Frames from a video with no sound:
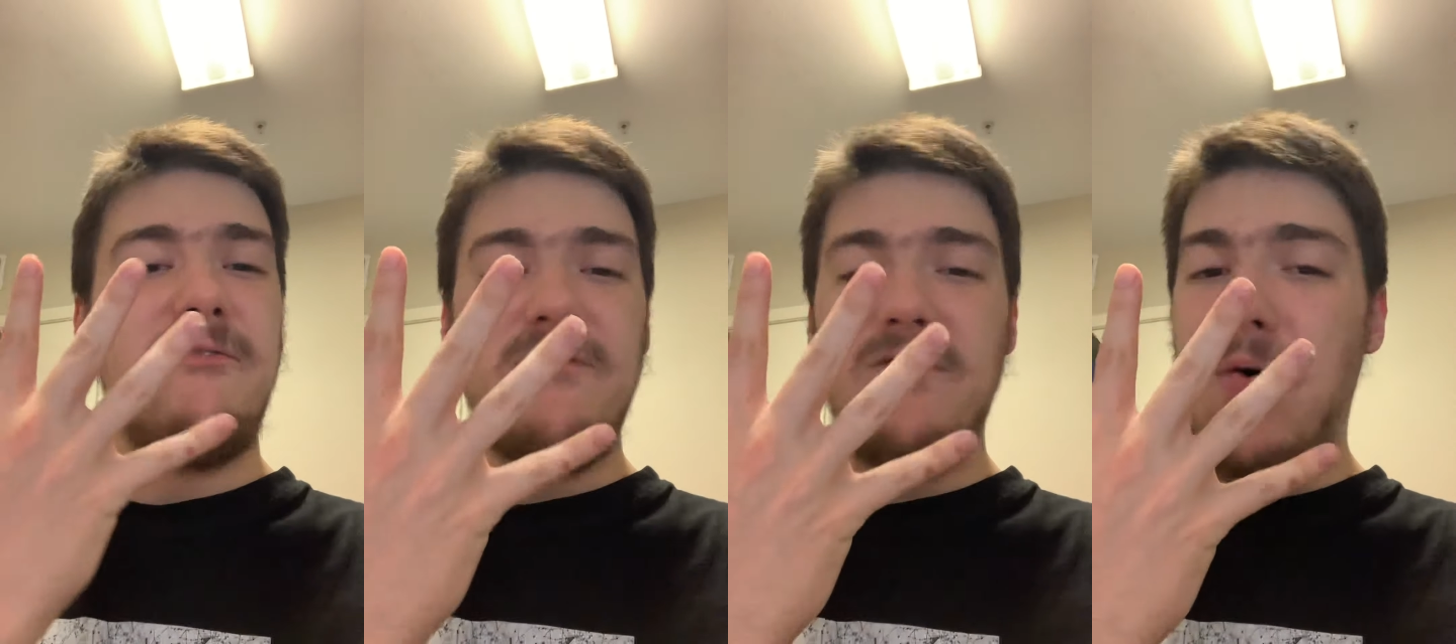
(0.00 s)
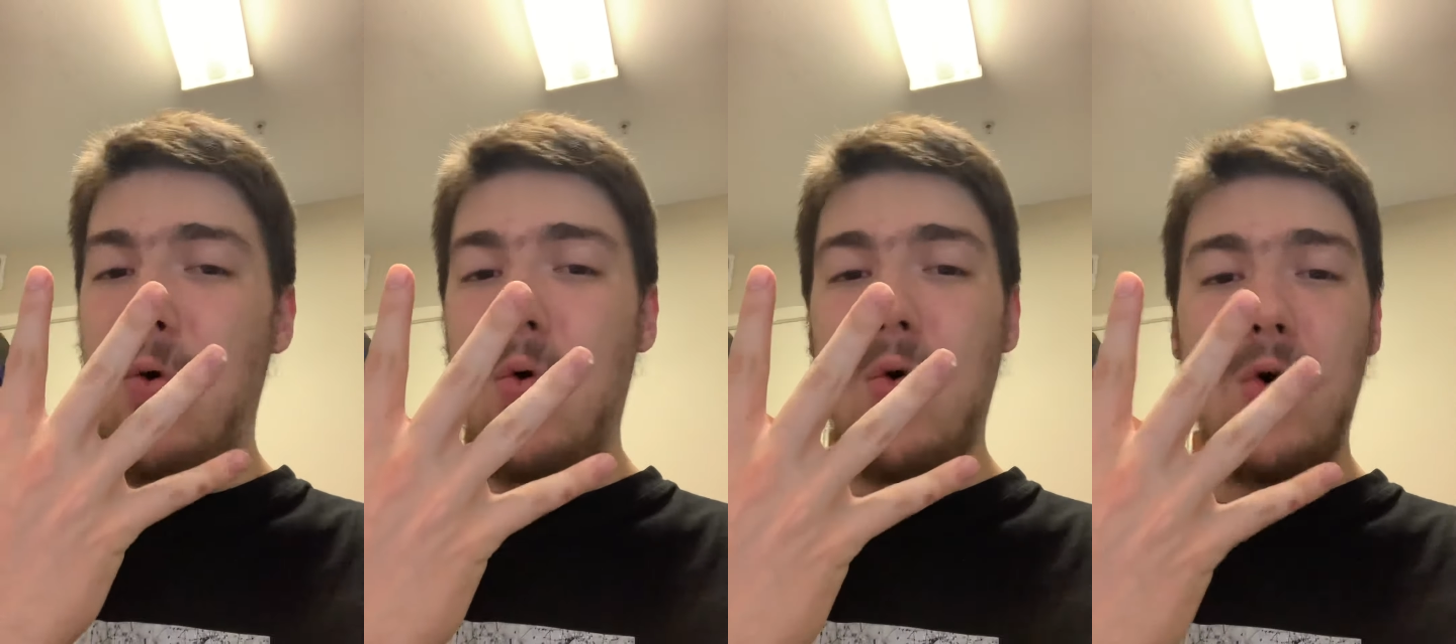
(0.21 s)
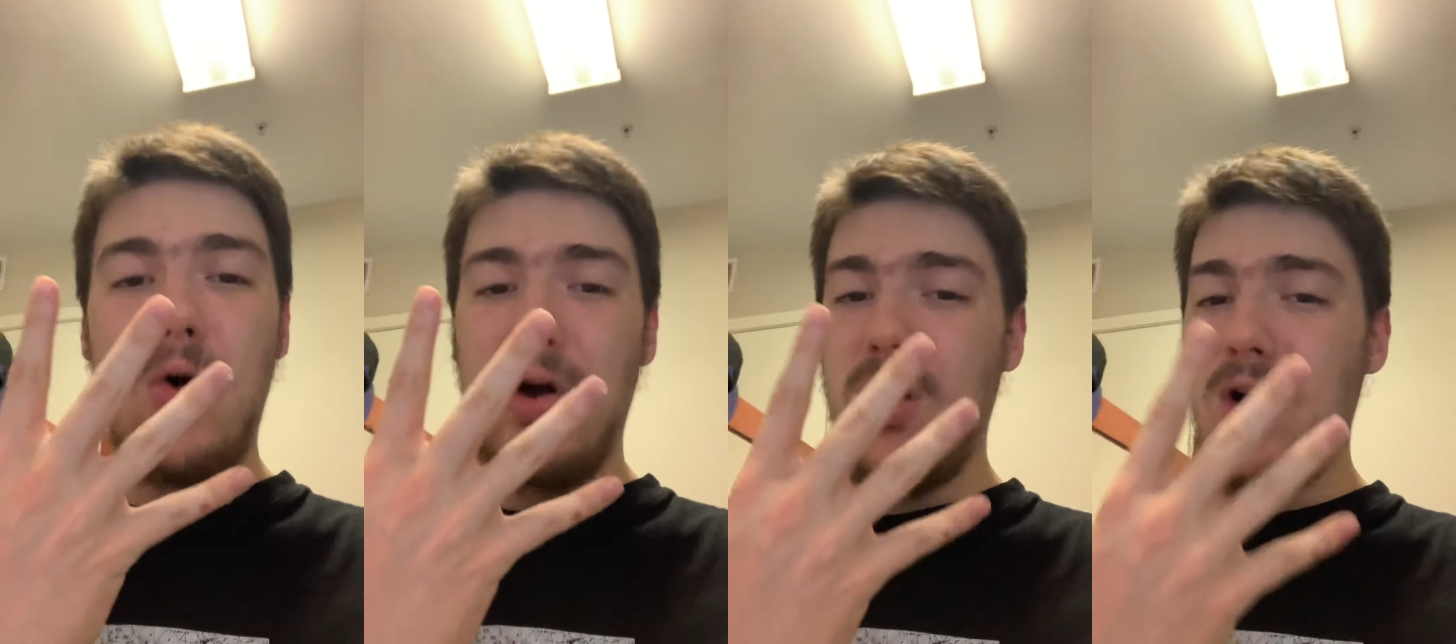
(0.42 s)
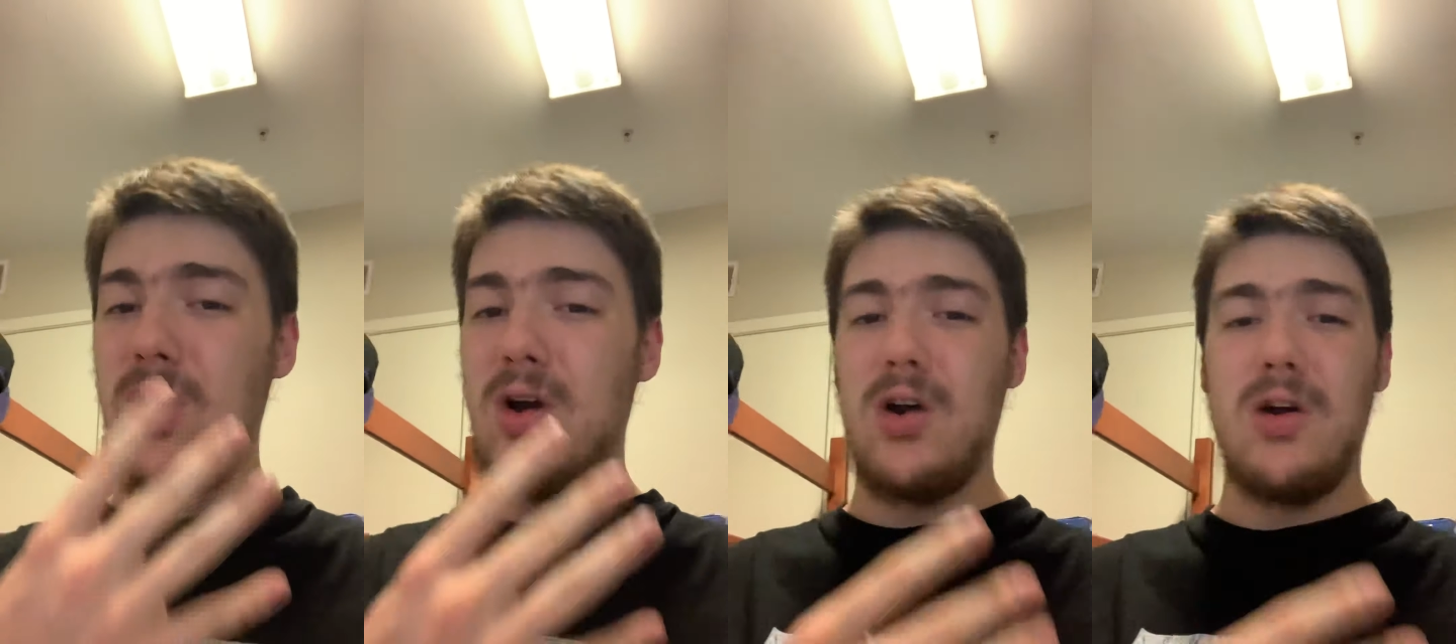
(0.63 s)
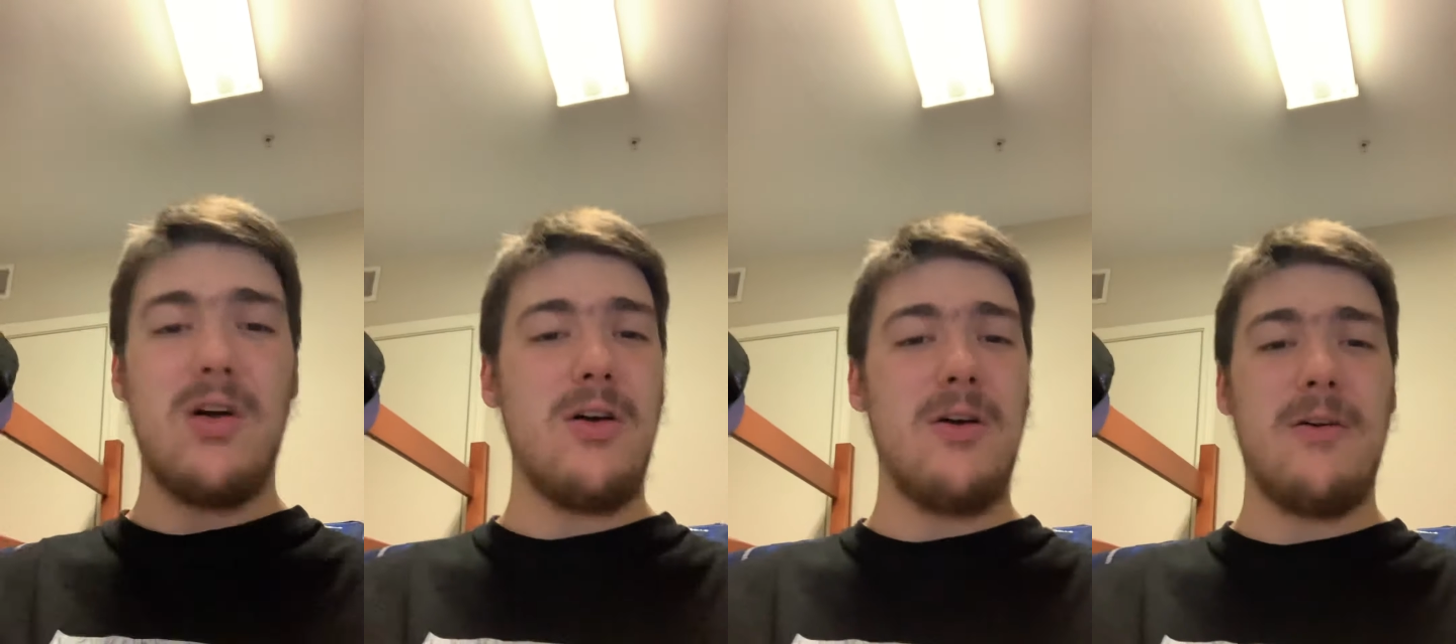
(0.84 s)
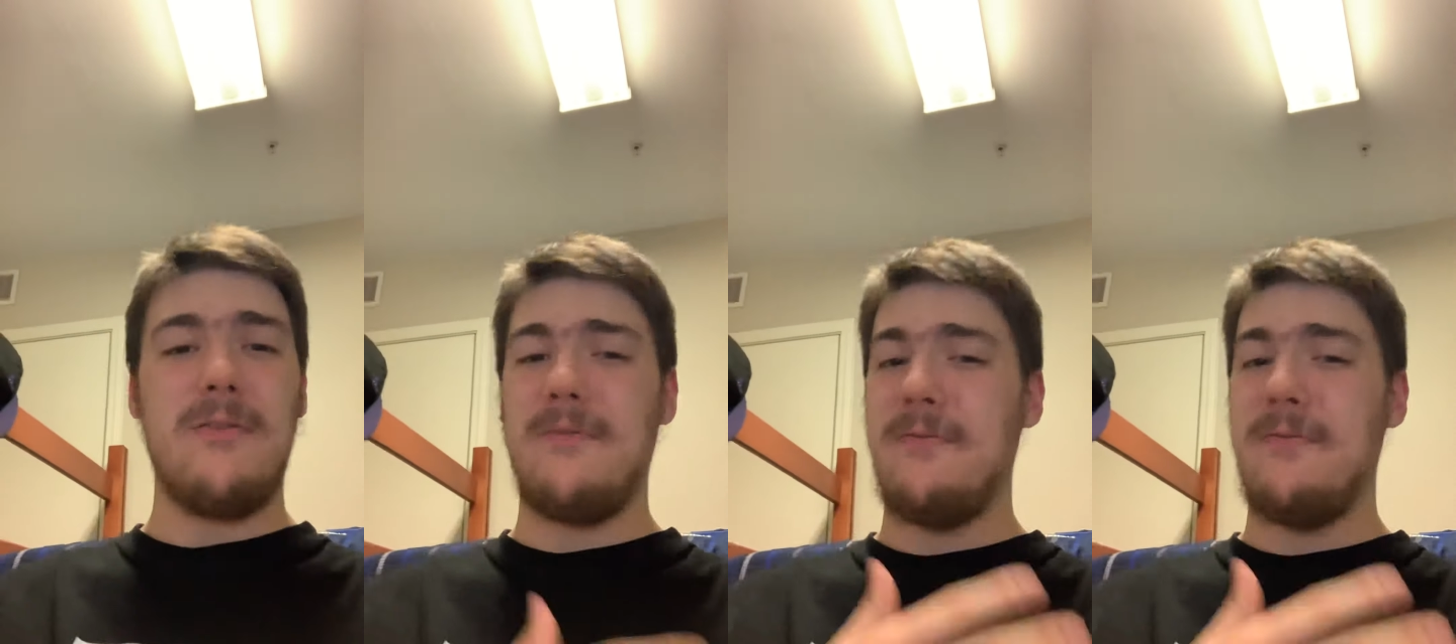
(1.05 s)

four or